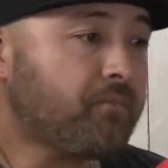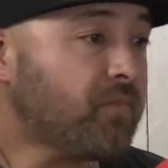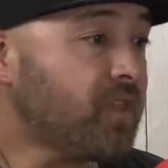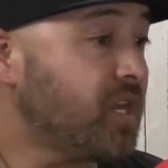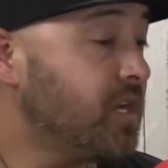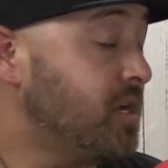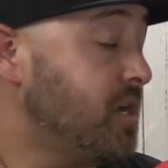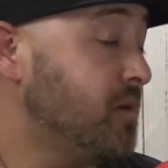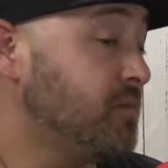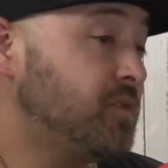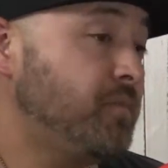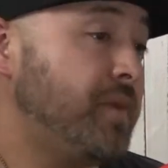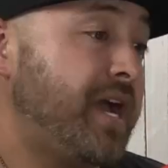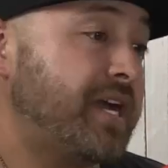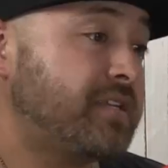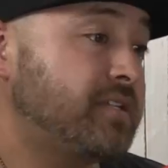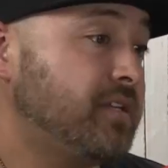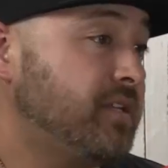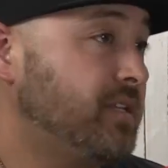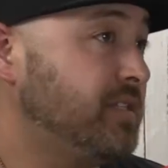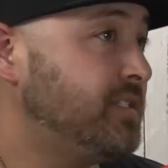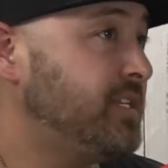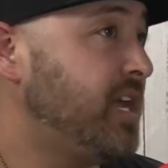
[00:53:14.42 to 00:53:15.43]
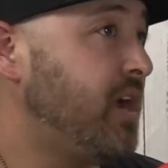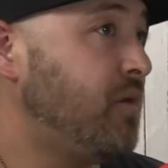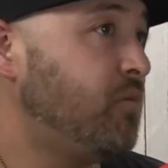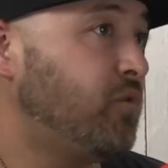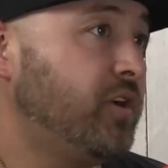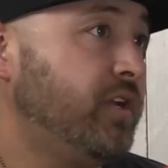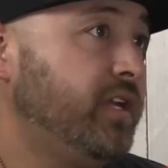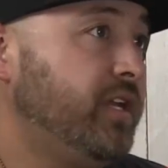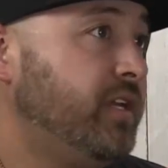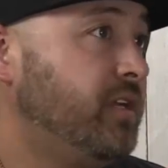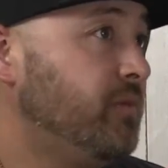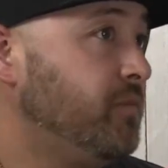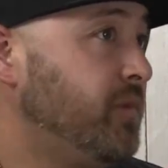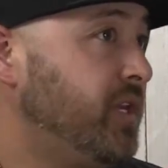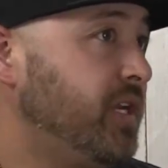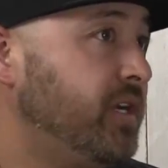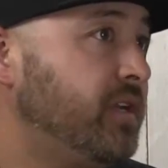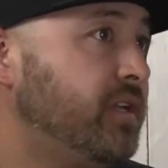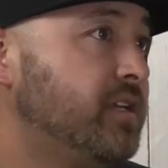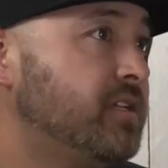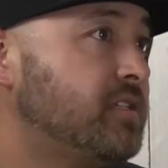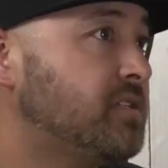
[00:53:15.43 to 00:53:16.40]
comes back to the town where he
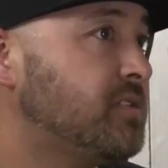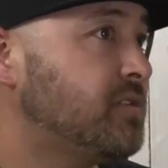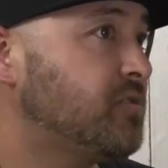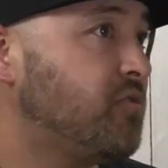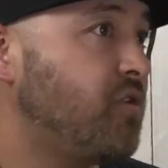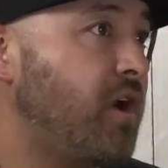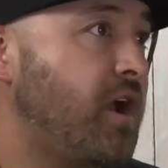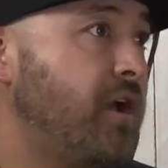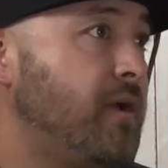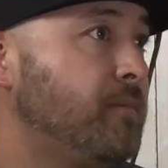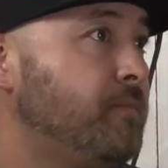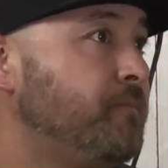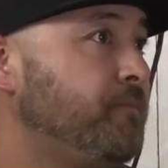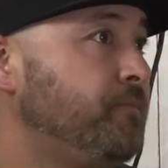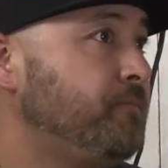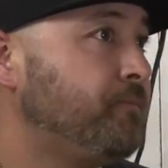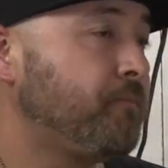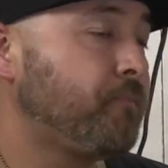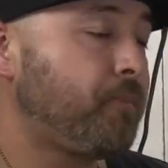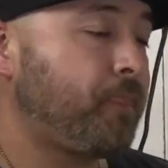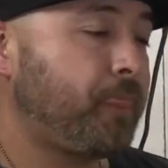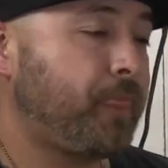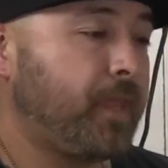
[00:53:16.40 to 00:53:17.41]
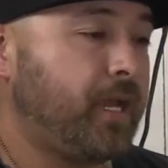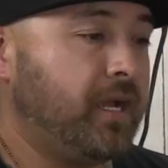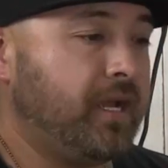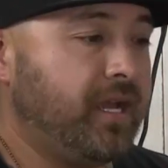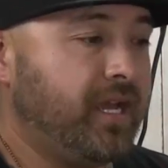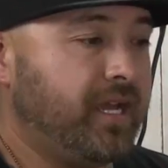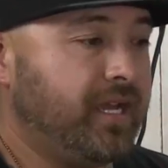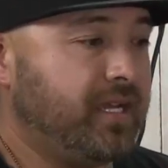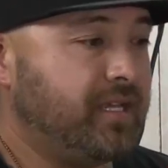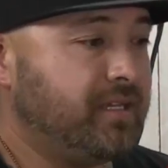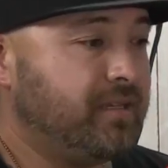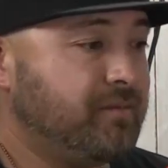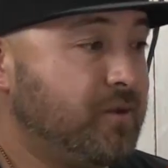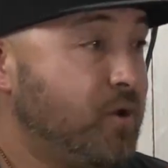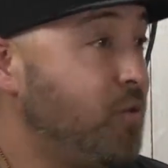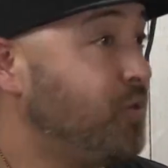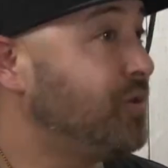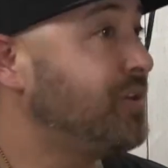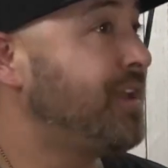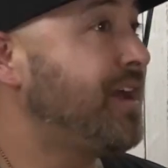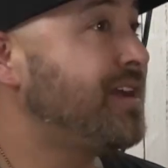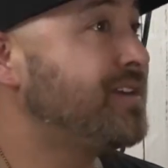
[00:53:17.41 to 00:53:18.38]
committed his crime, and no
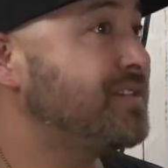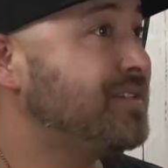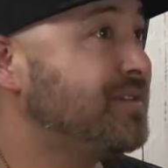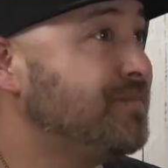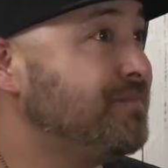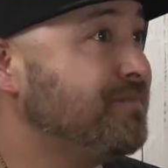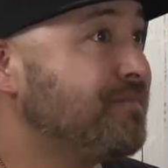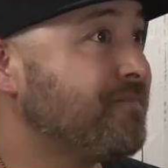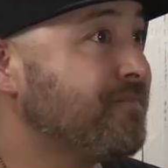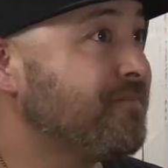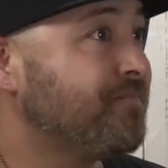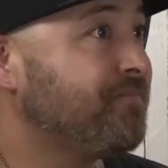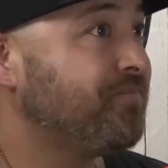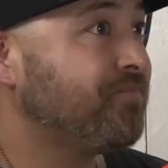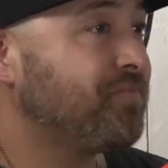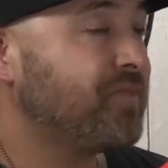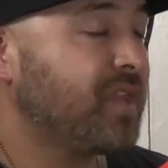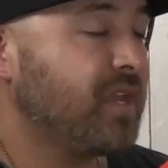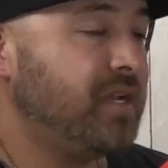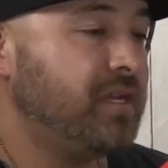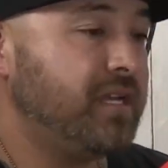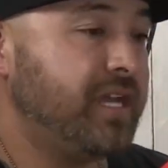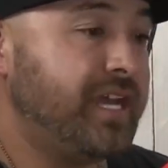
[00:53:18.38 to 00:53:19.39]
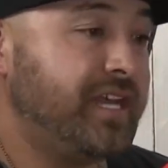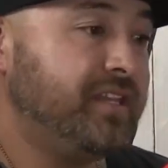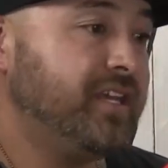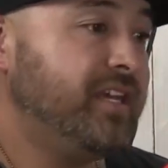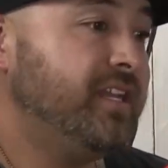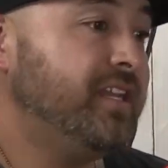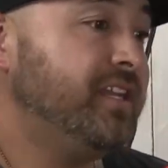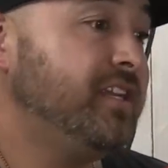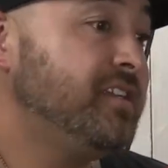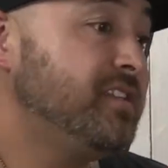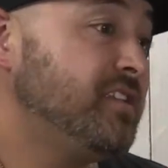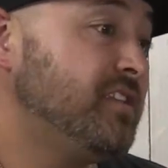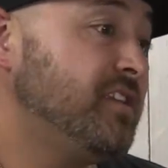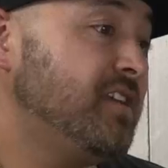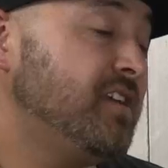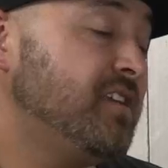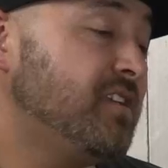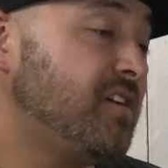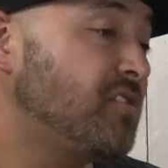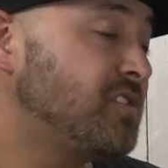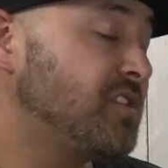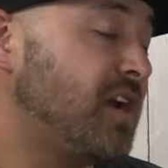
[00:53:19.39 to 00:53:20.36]
one likes him. Mm-hmm. And then, in, and
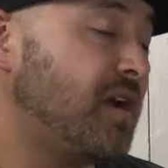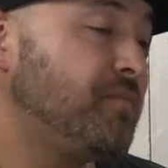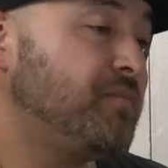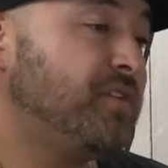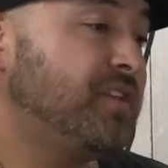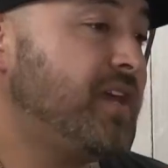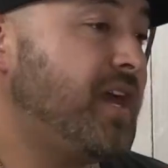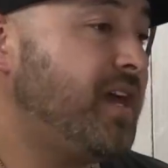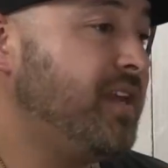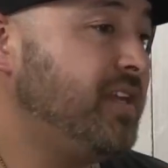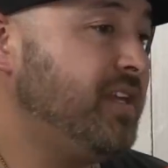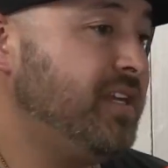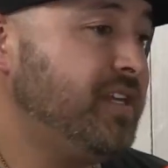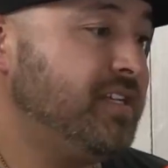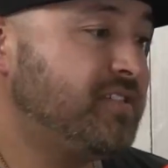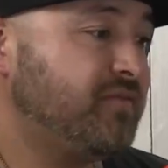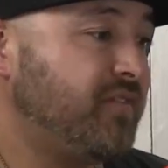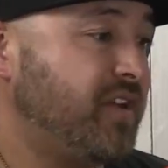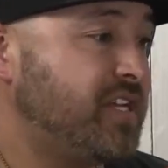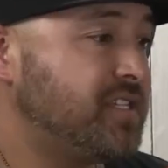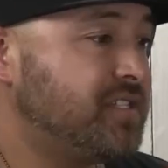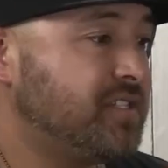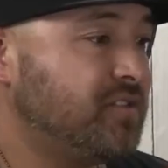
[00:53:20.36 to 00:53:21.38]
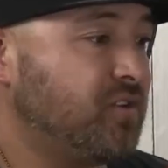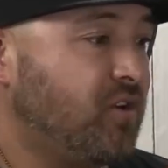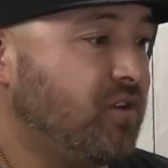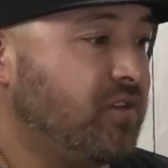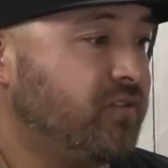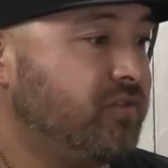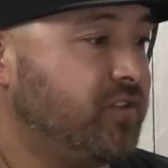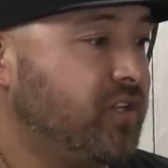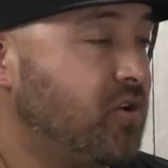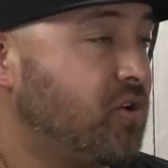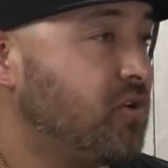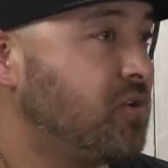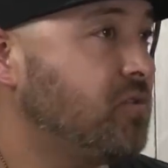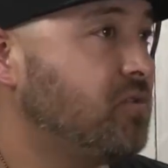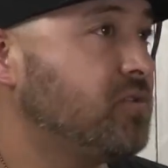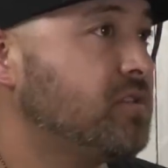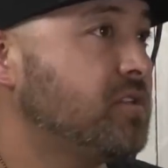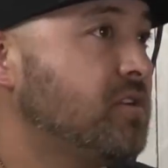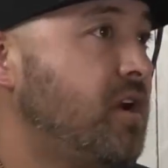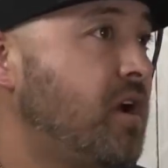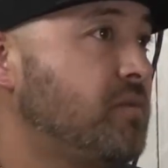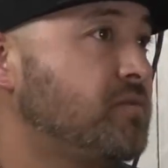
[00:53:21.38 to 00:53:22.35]
on top of that, he's facing all of the hurdles
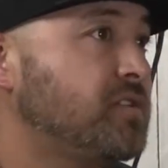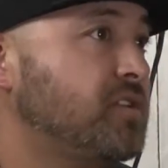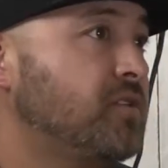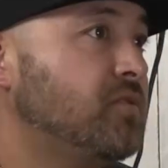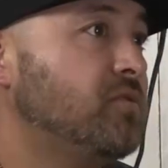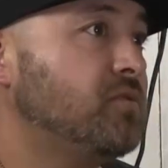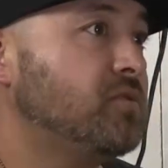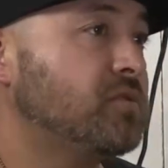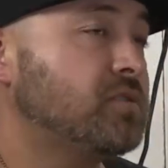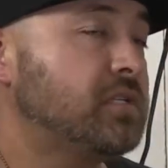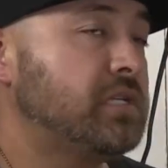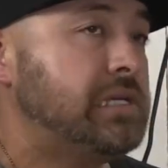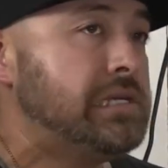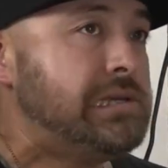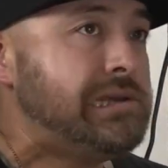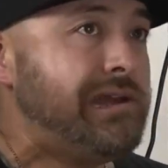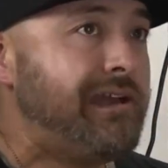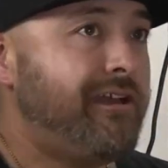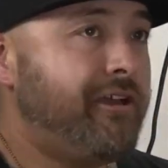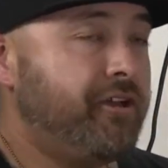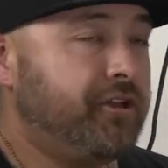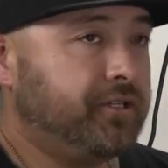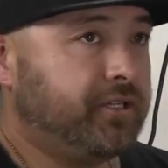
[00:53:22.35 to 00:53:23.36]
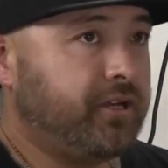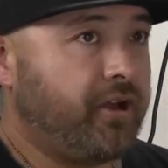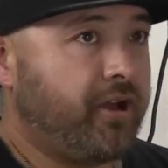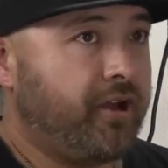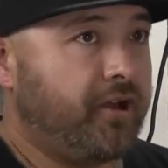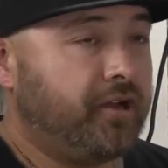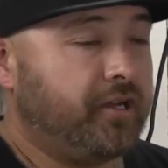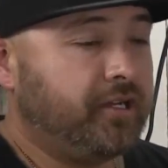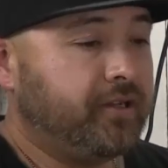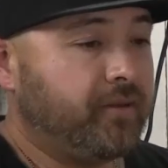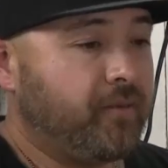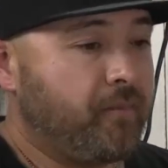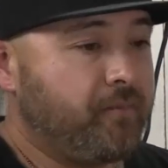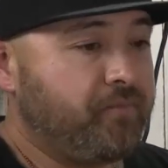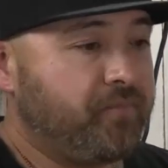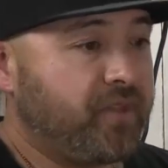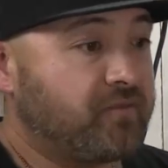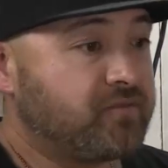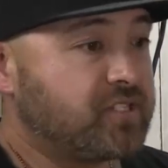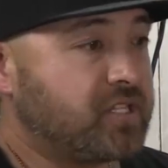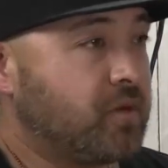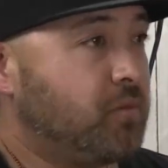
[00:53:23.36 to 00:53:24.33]
and obstacles um,
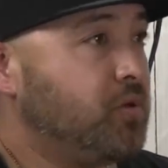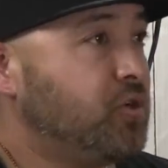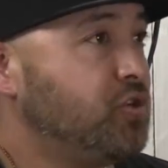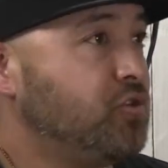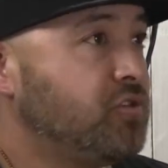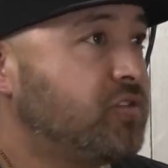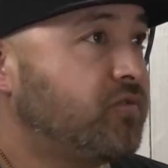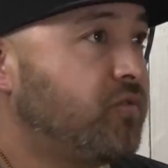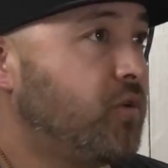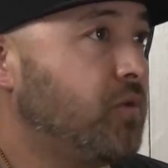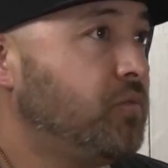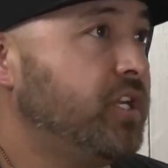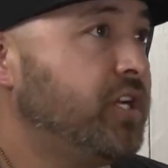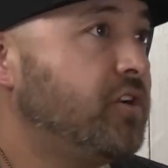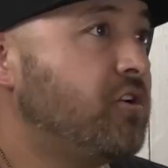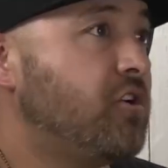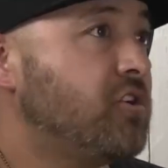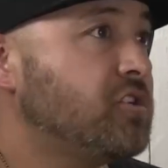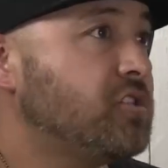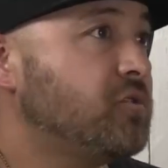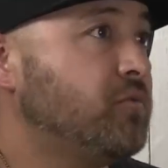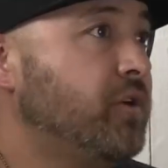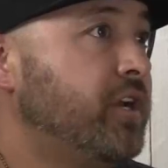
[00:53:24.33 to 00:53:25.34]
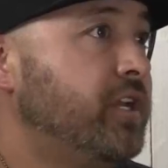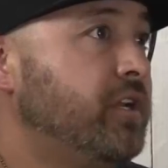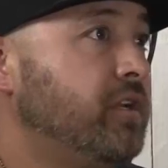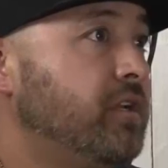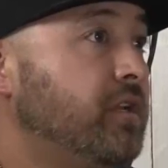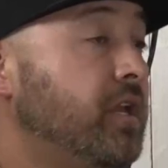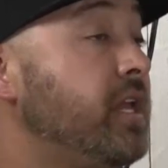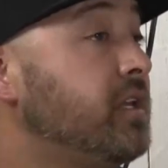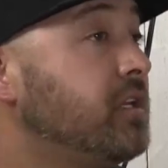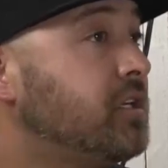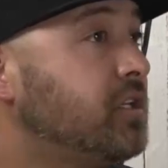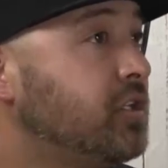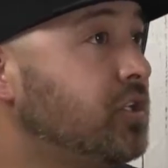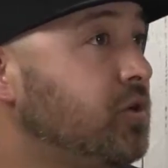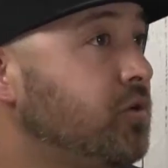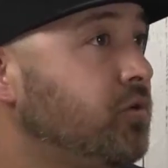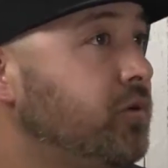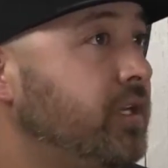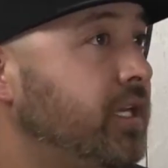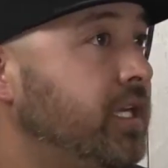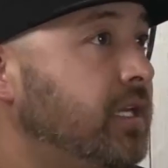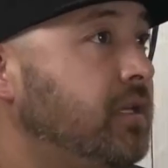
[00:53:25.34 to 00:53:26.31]
of someone who's formerly incarcerated,
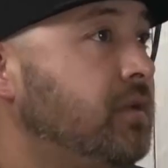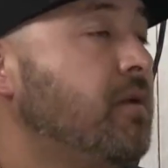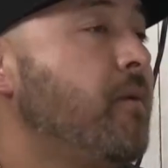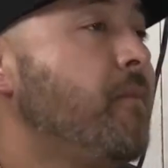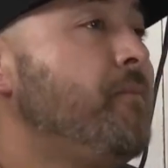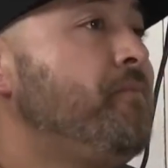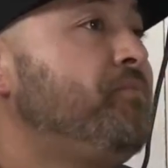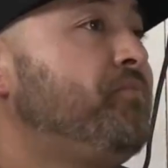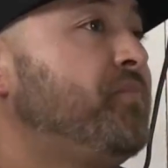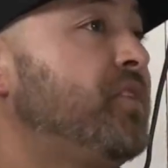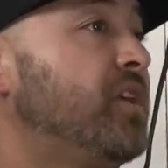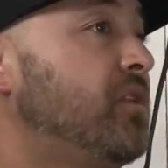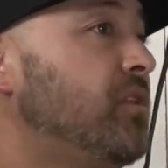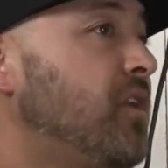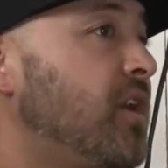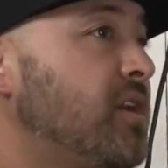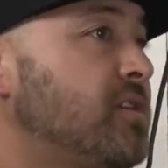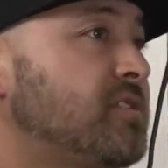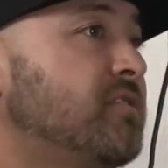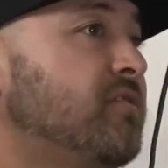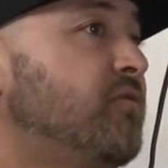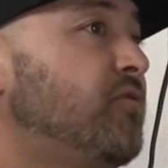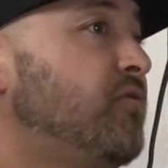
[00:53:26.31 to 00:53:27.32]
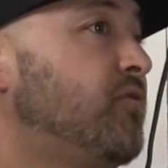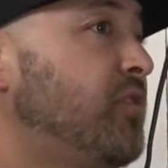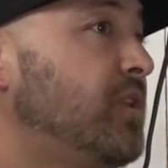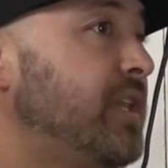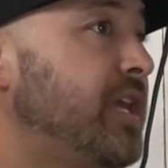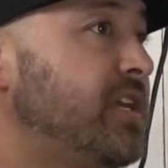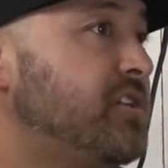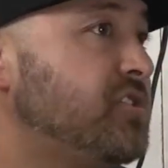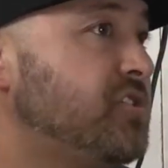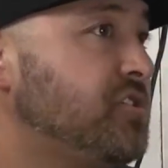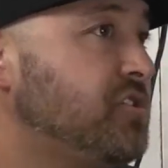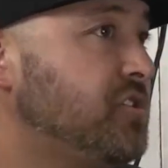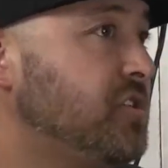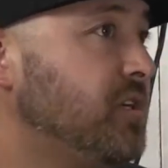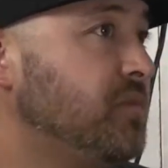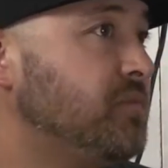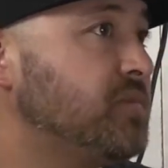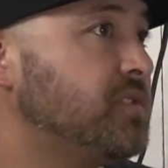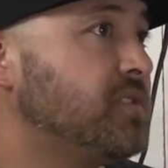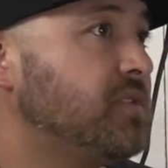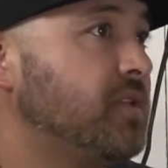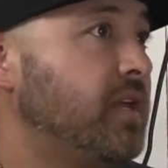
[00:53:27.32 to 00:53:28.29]
including the loss of
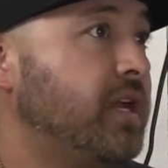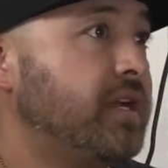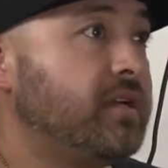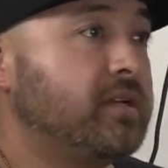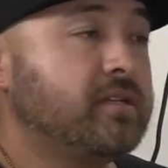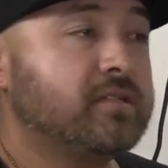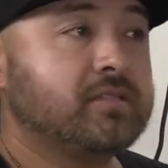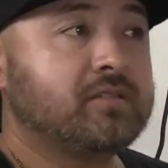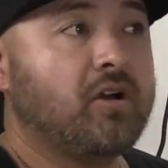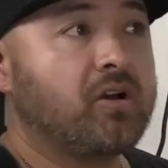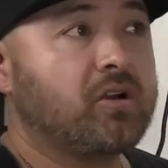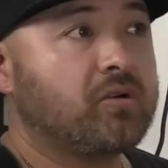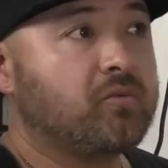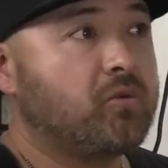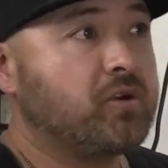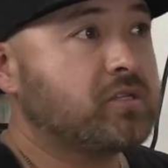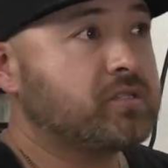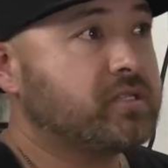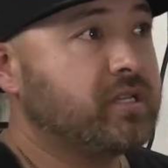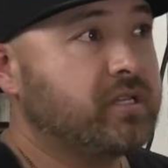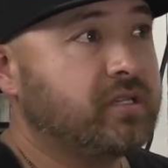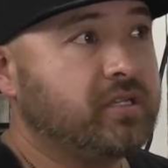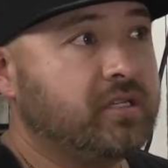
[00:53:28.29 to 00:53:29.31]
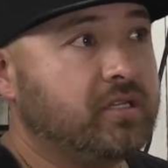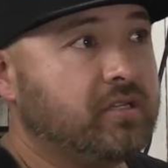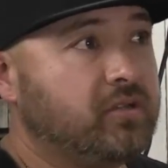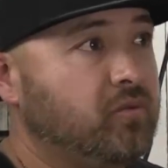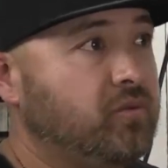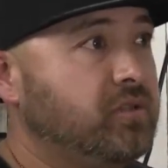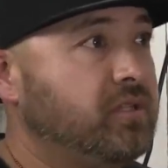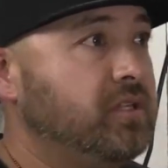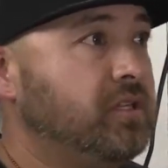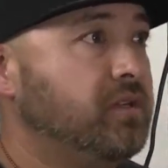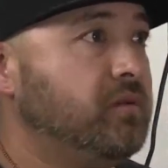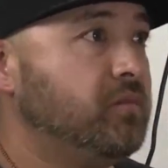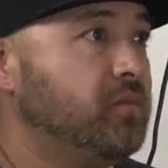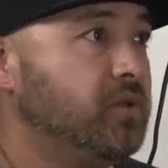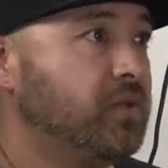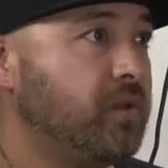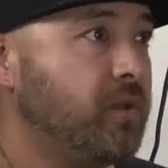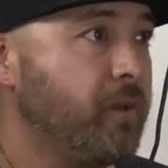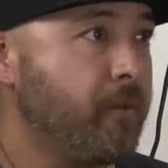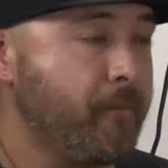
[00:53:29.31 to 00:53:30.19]
relationships. Like his daughter wants nothing to do with him, and